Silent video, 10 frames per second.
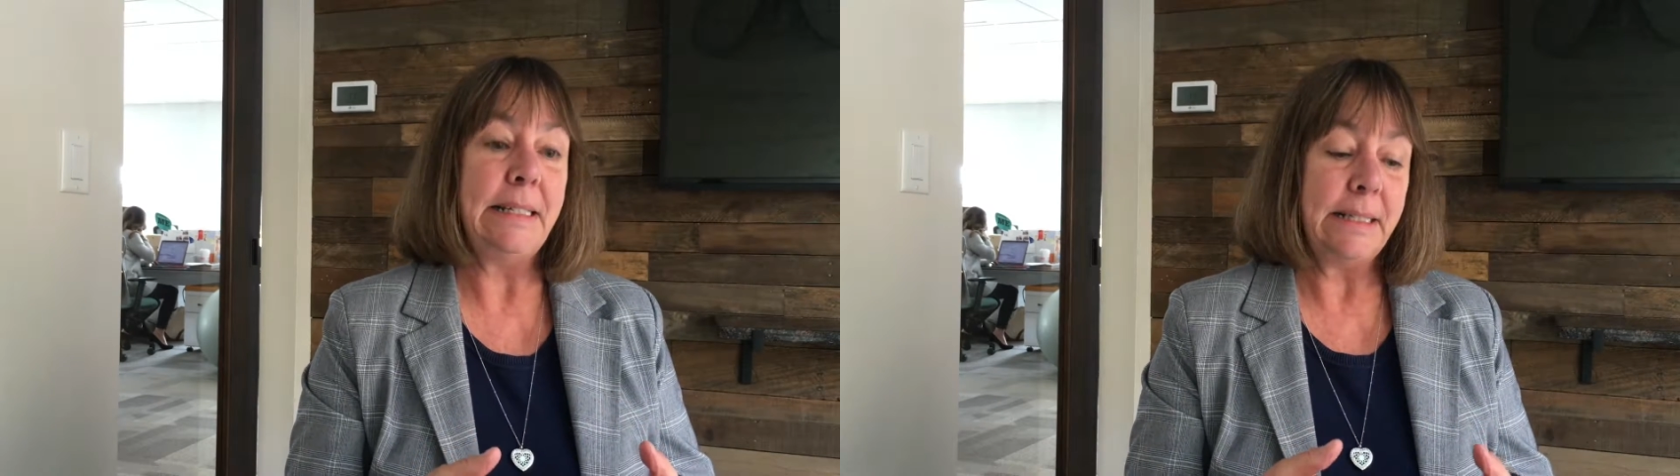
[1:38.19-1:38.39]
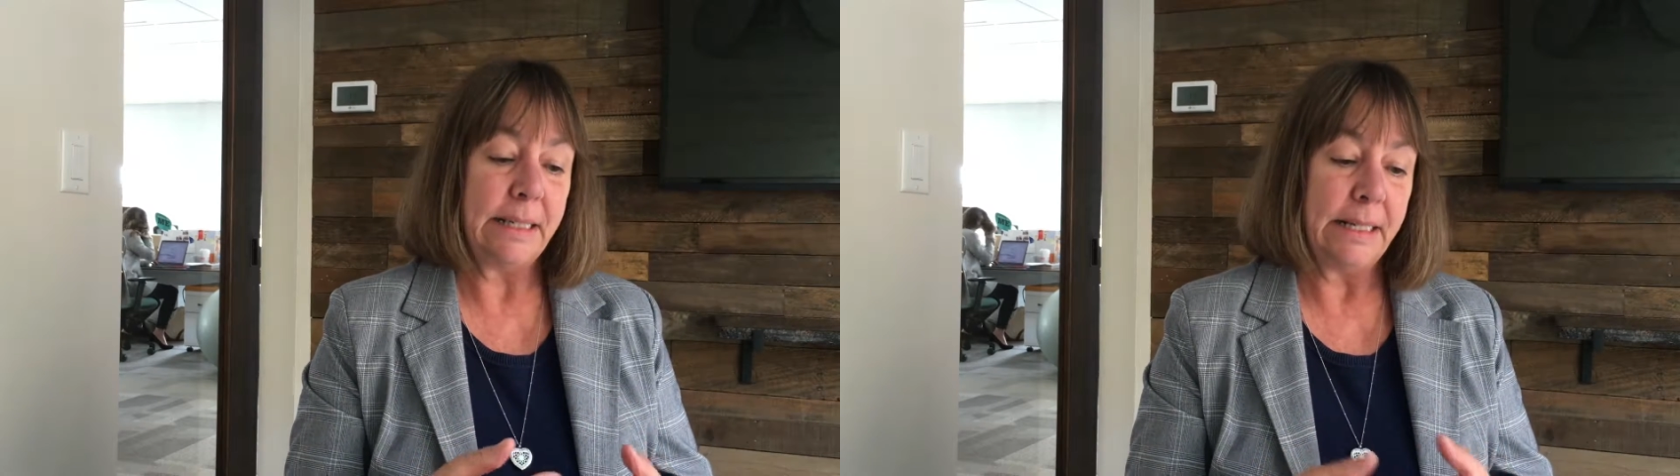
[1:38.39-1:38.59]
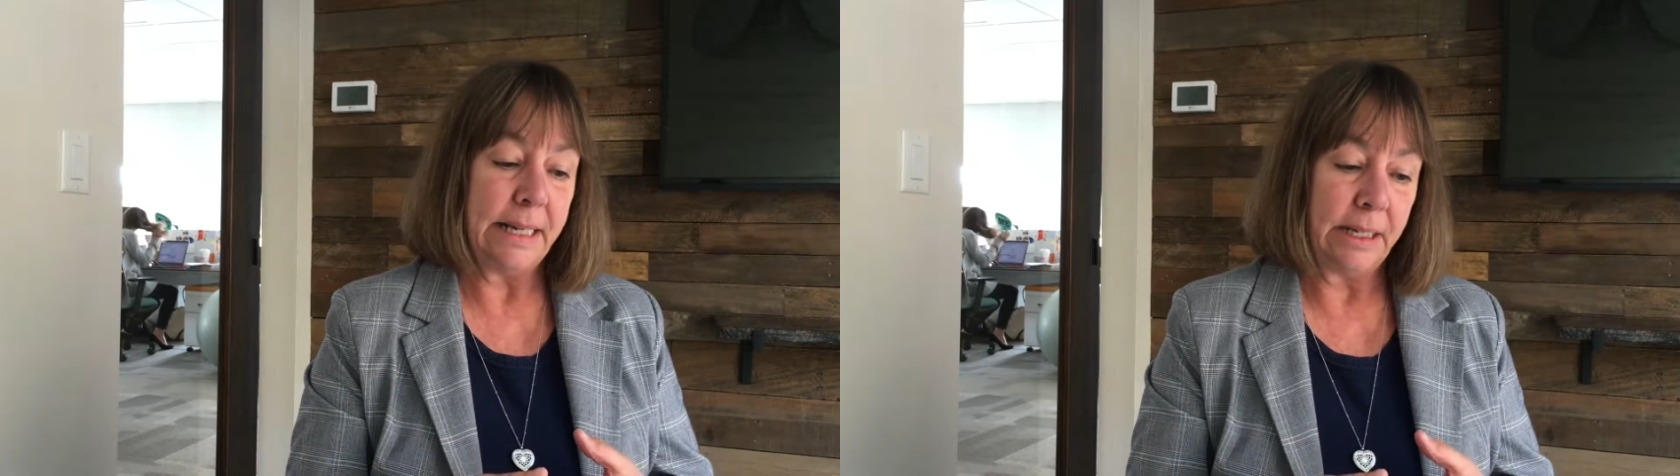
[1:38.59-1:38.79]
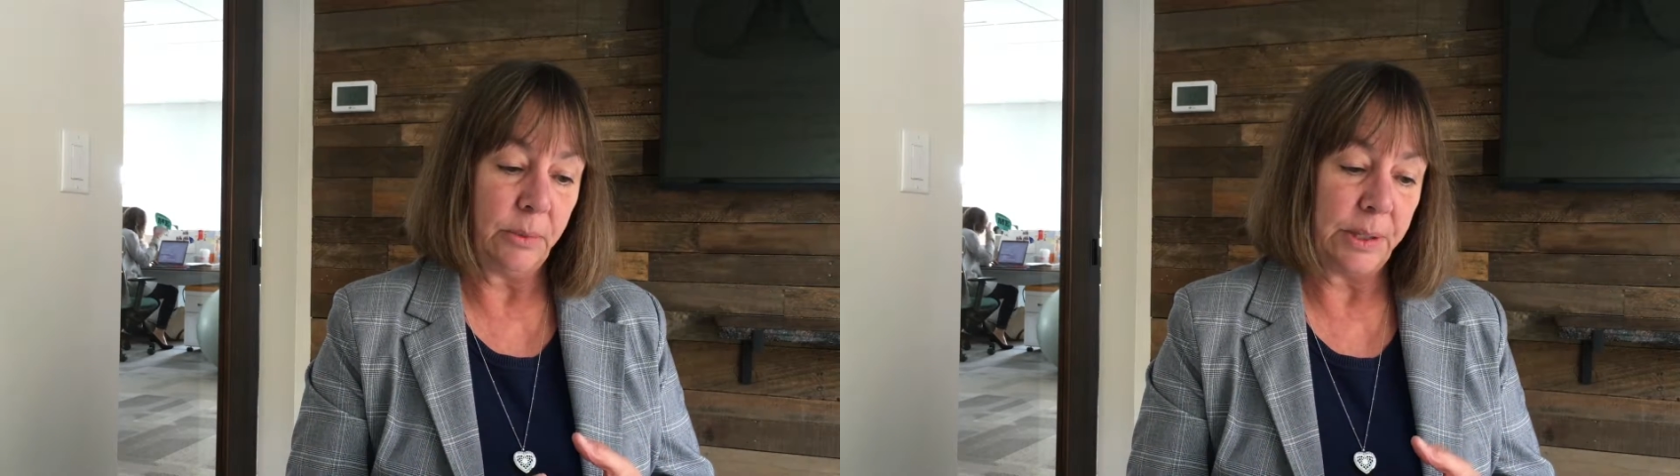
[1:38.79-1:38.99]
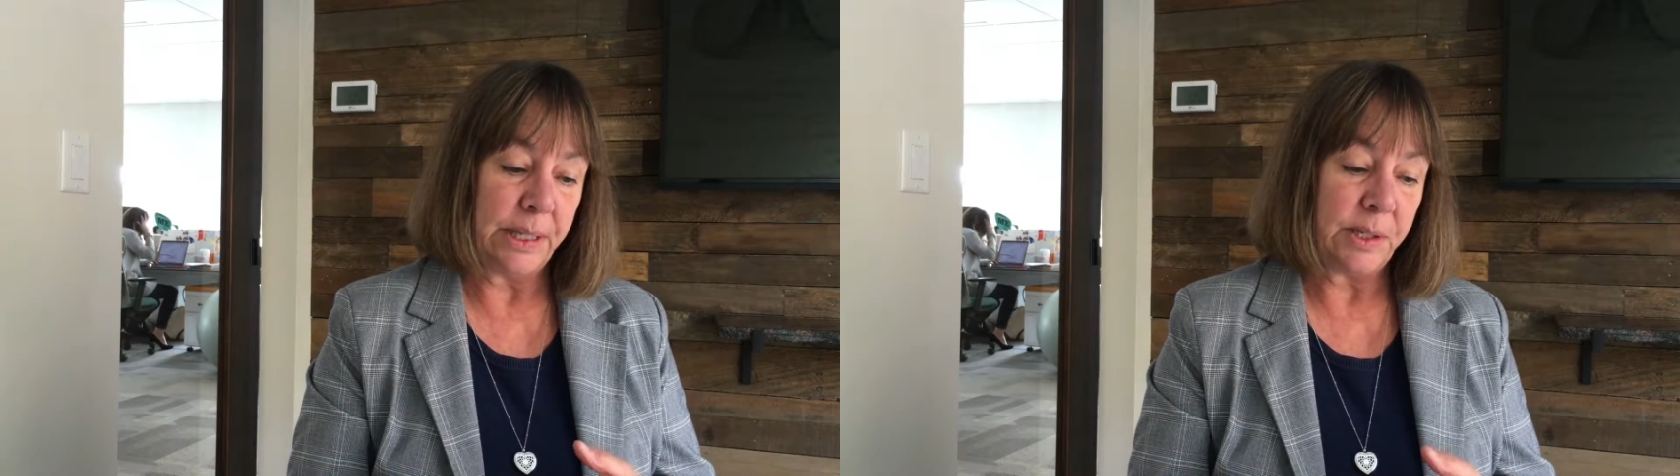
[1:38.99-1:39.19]
to connect
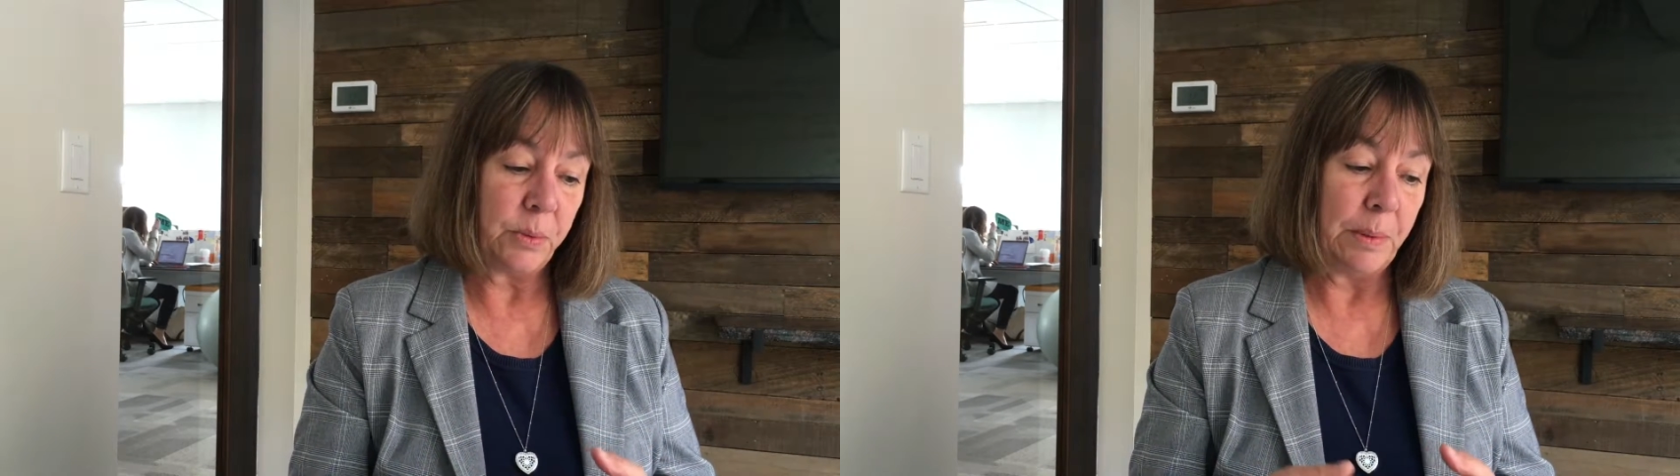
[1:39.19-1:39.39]
with us.